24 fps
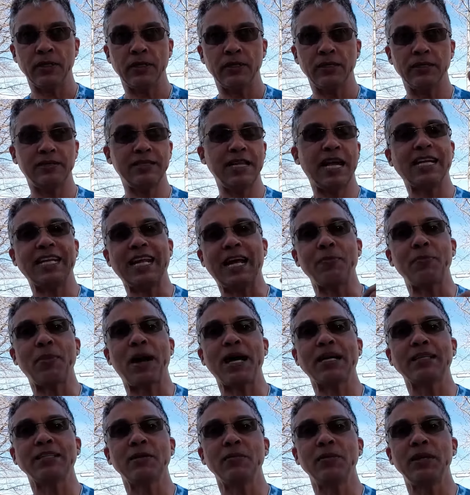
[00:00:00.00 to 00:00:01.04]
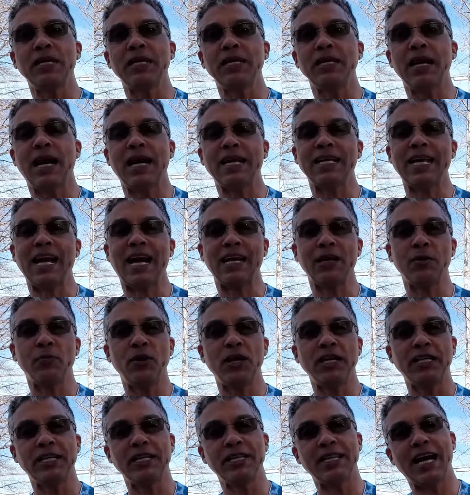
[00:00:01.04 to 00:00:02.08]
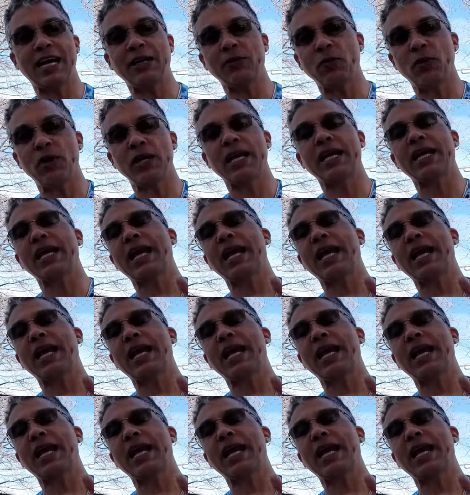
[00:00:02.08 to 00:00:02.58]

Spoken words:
Sent that back to me. I calibrated that one. I